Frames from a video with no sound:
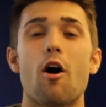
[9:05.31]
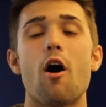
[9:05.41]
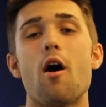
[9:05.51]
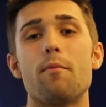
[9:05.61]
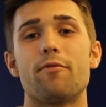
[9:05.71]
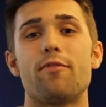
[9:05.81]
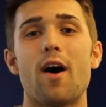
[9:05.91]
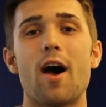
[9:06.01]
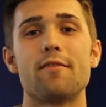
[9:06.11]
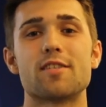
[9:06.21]
top
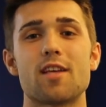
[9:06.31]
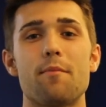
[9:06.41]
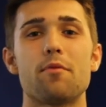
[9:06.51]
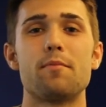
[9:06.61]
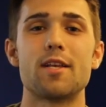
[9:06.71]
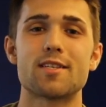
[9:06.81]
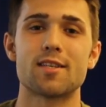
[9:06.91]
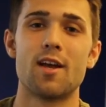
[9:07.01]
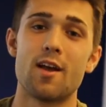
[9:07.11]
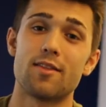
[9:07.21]
five supplements
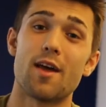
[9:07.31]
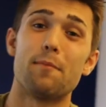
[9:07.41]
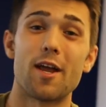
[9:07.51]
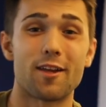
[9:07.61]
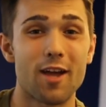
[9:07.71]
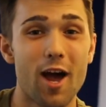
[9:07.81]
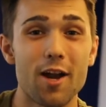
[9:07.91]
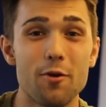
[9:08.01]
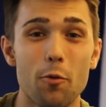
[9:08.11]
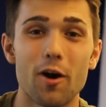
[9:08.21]
that might
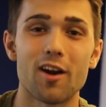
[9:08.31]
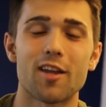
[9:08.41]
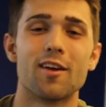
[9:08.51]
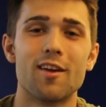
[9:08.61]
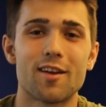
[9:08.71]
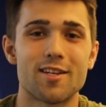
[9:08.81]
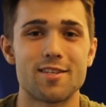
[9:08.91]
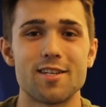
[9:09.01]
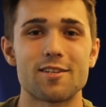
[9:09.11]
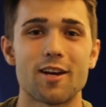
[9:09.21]
kind of work,
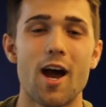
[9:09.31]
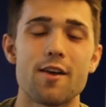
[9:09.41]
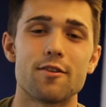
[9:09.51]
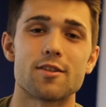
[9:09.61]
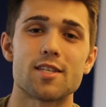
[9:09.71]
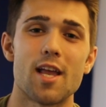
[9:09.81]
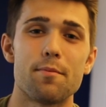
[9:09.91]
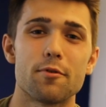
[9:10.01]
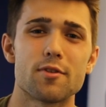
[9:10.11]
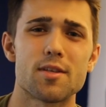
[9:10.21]
because these are kind of your
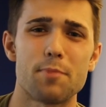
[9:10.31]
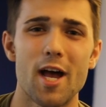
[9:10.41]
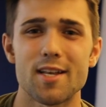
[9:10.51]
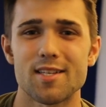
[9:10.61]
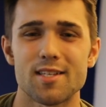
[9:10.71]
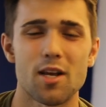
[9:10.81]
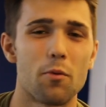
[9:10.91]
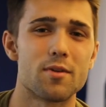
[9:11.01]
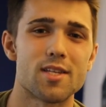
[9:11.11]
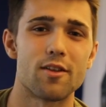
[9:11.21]
staples. Past this, I
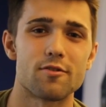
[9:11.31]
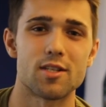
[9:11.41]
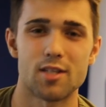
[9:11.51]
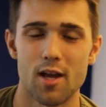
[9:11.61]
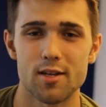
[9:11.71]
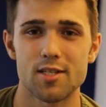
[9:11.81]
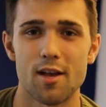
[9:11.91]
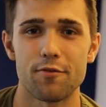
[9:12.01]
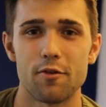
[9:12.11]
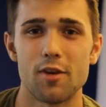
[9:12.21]
wouldn't say there's a ton of
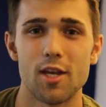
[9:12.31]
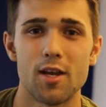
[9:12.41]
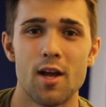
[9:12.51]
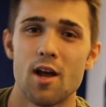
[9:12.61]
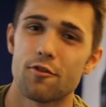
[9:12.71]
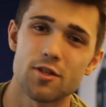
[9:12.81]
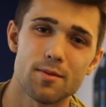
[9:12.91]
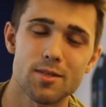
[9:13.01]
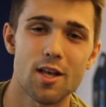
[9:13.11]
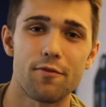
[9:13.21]
stuff you need. There's
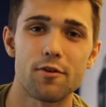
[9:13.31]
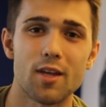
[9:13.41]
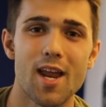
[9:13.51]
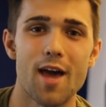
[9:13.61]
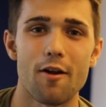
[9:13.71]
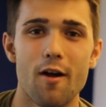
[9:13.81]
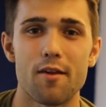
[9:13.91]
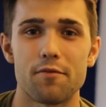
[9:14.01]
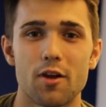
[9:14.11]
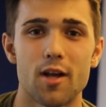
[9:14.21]
some stuff you can add
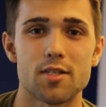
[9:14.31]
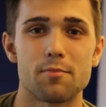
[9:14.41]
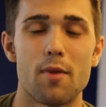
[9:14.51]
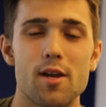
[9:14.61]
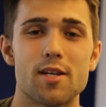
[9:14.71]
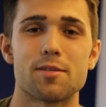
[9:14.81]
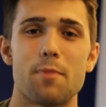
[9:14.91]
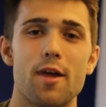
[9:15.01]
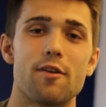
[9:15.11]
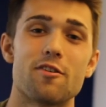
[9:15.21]
on if you got some money to
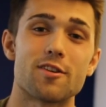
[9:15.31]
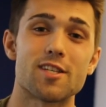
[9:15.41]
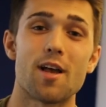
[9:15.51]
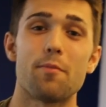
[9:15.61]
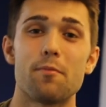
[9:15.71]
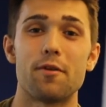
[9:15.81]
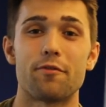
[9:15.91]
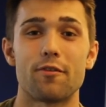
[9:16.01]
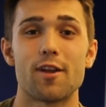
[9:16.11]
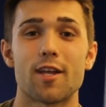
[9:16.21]
spend and you're a supplement
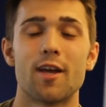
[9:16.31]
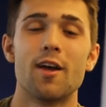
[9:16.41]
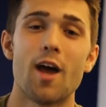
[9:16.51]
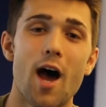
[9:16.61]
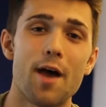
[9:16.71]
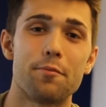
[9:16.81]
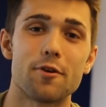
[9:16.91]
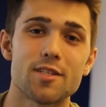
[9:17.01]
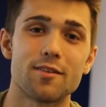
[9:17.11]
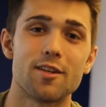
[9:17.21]
freak. I
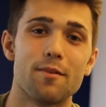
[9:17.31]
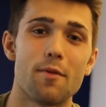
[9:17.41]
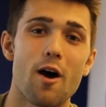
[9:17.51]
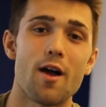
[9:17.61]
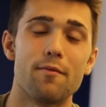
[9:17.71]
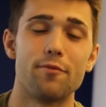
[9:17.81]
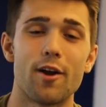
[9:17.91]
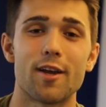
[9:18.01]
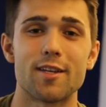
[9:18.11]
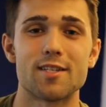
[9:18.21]
personally am not. I'm
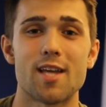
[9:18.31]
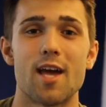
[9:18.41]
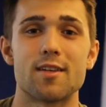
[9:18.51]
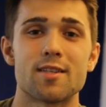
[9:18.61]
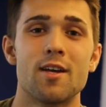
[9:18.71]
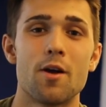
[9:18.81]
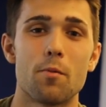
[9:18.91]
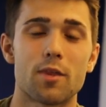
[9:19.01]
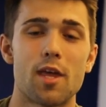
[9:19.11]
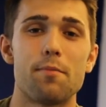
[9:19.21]
very content
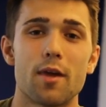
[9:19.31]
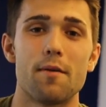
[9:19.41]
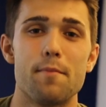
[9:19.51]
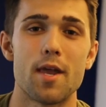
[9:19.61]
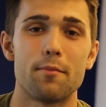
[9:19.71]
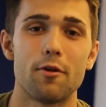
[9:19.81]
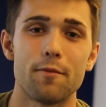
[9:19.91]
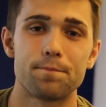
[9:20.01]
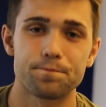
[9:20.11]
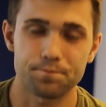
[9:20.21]
with keeping it minimal.